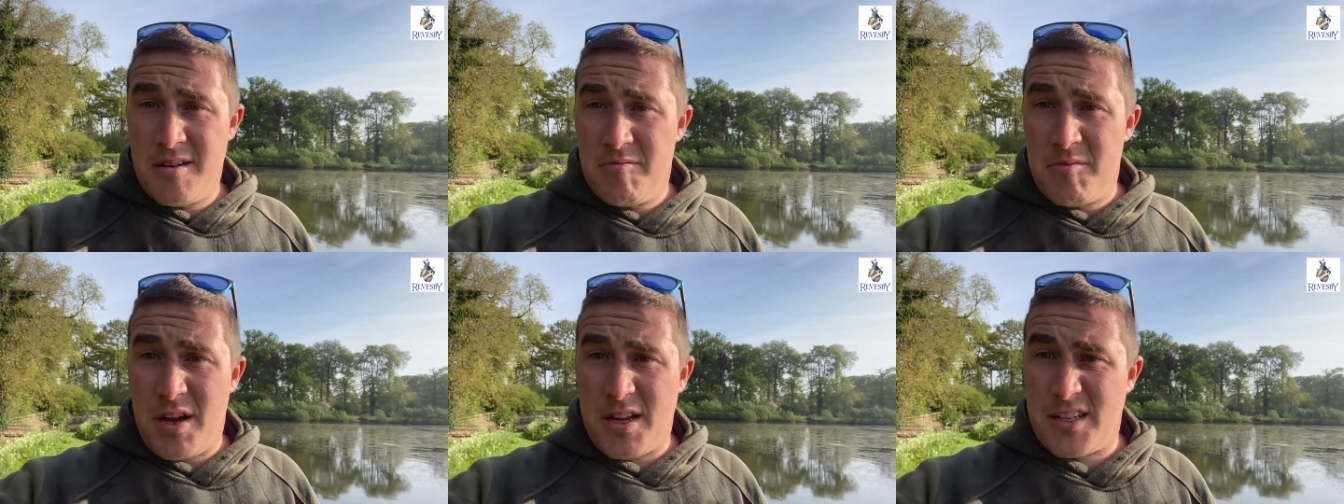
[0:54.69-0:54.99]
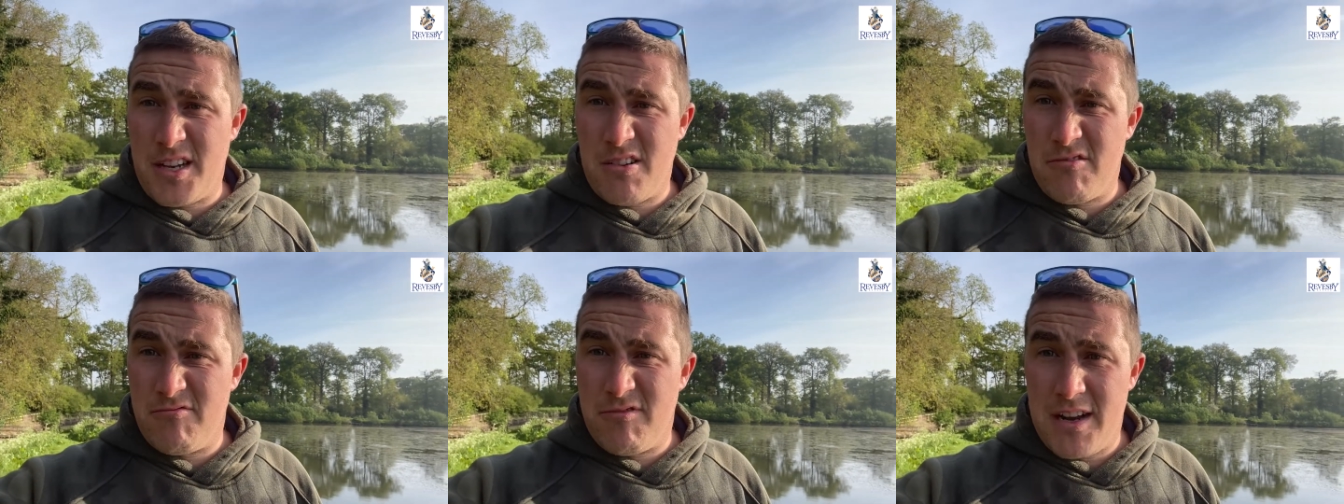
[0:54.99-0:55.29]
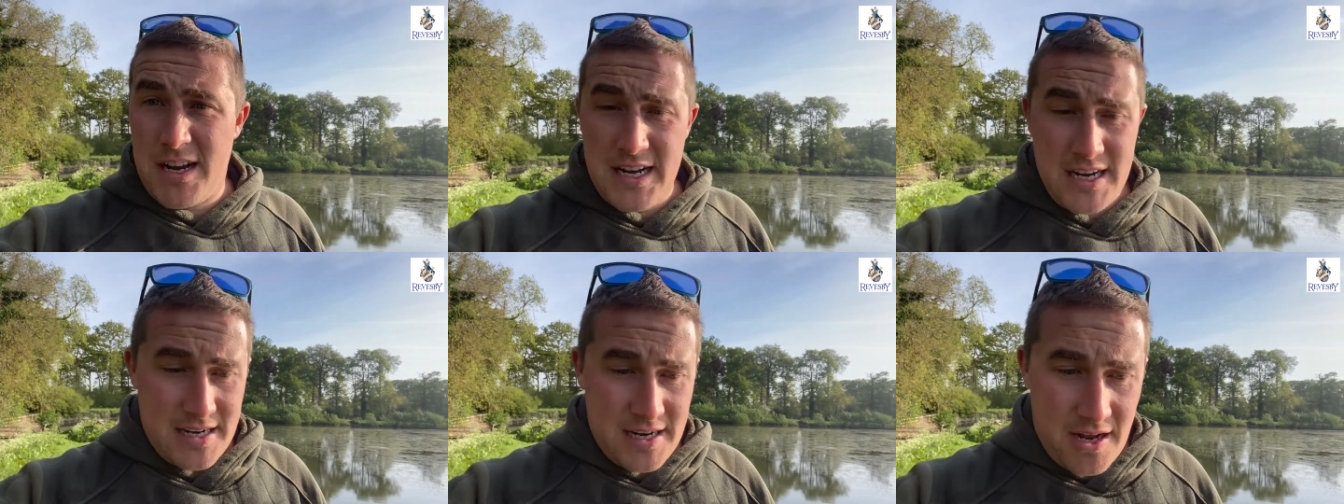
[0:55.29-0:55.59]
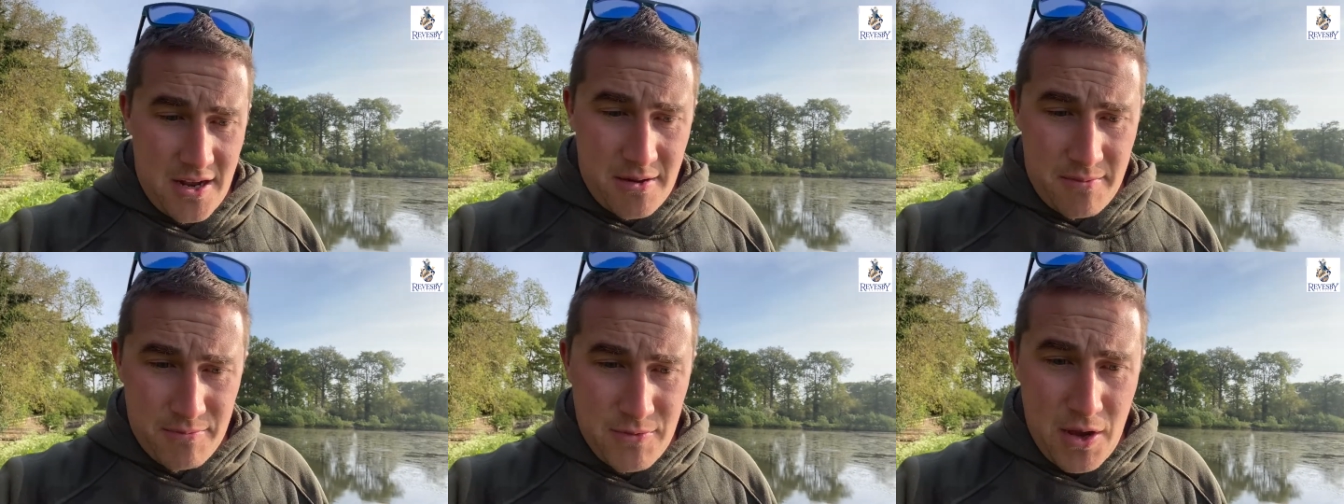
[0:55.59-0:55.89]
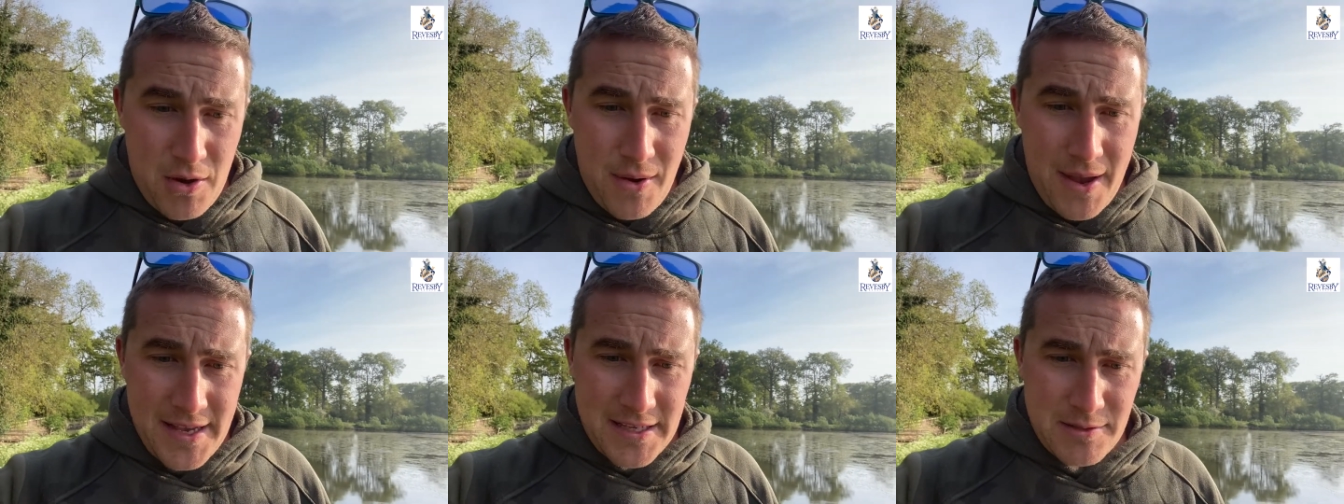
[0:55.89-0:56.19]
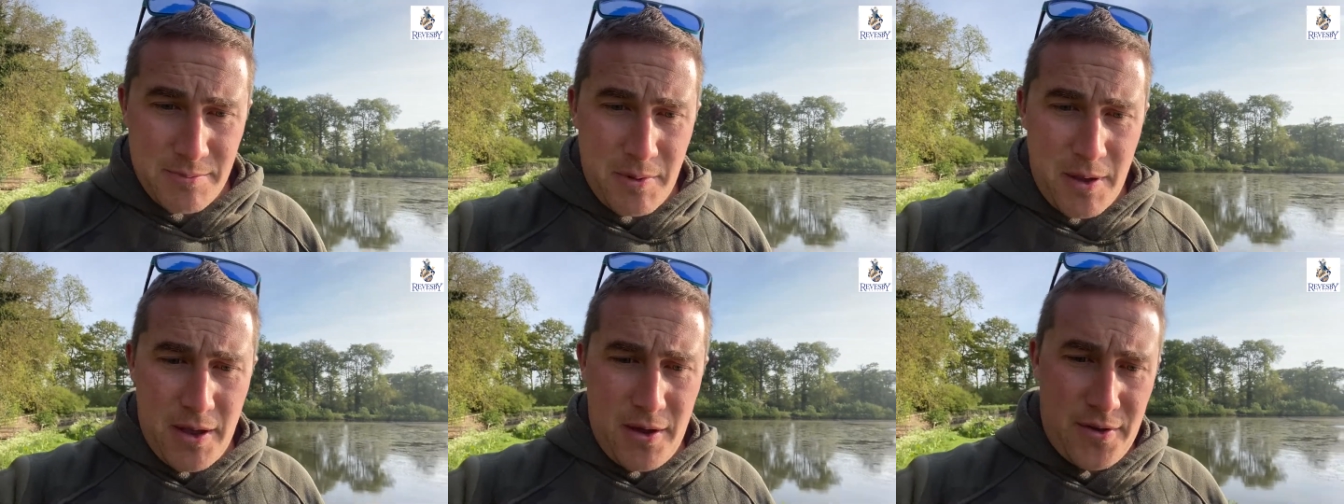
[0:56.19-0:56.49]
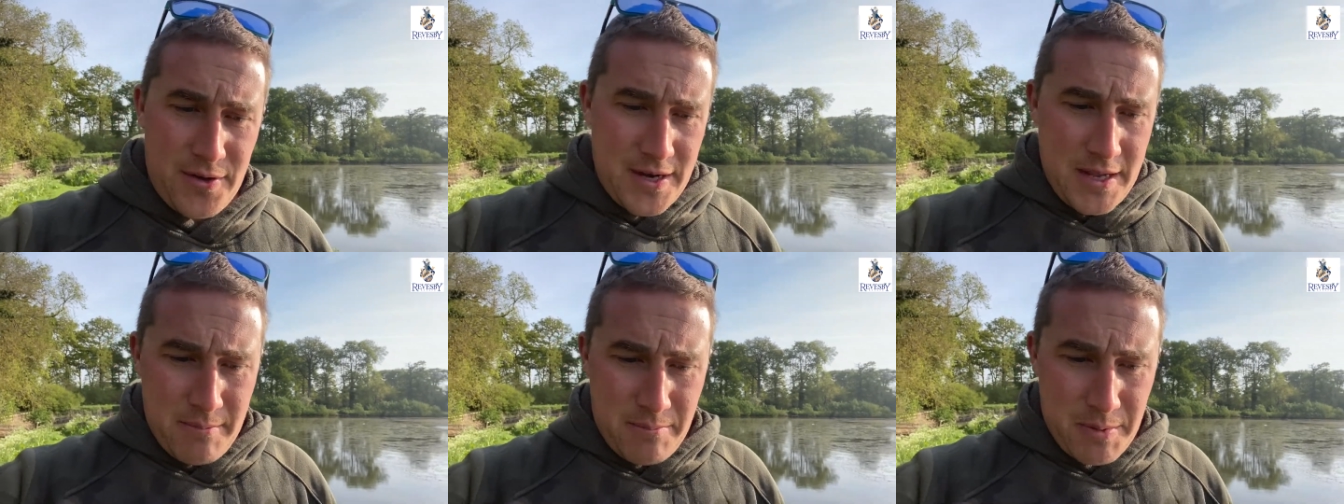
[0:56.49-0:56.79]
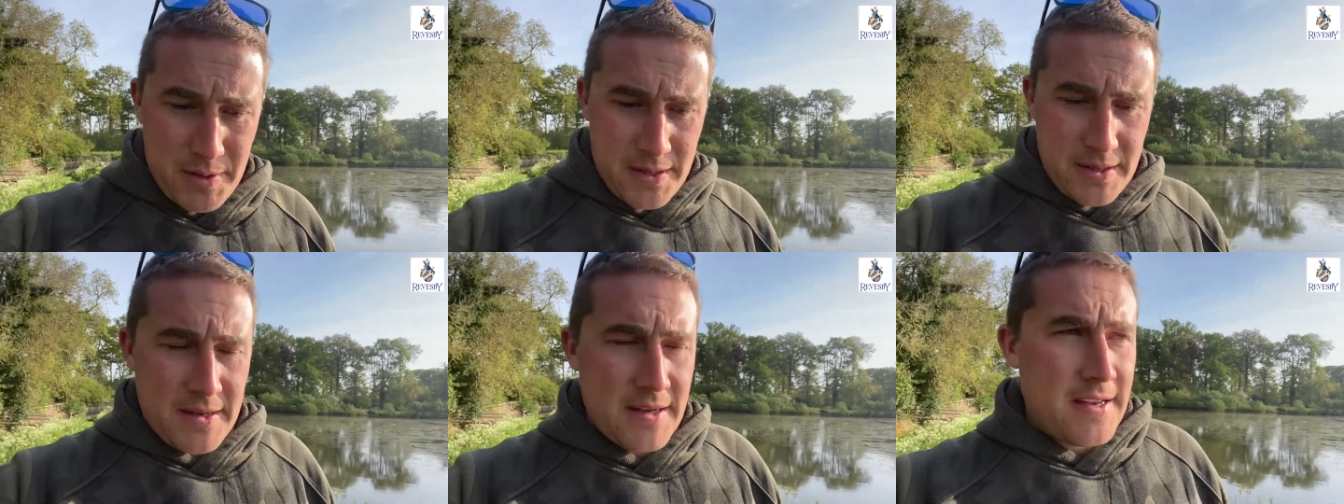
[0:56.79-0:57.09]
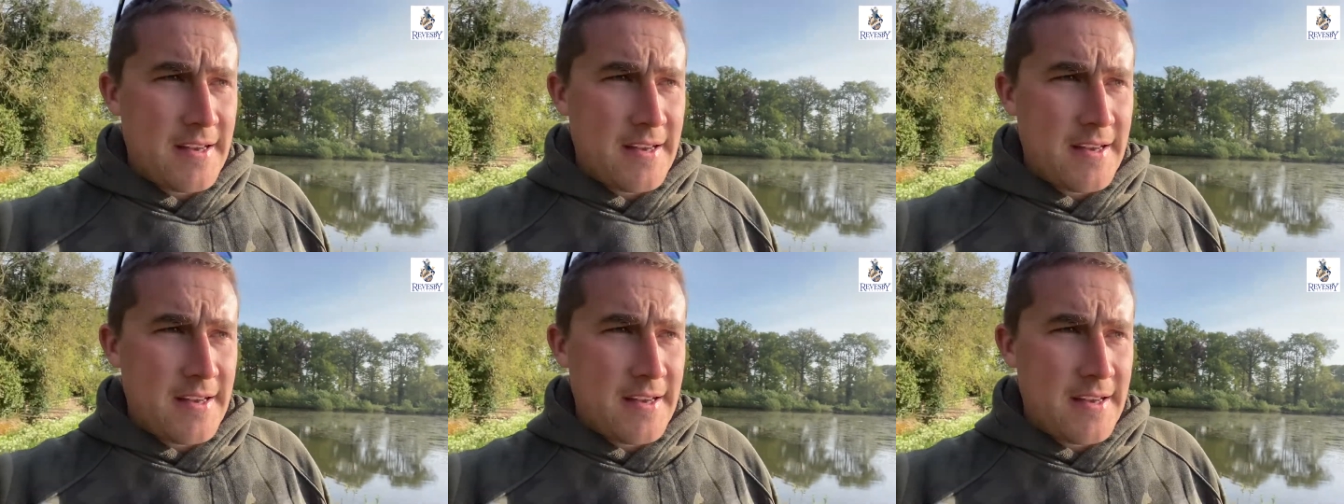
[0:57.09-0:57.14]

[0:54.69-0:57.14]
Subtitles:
I don't really know, I'm no expert on it, but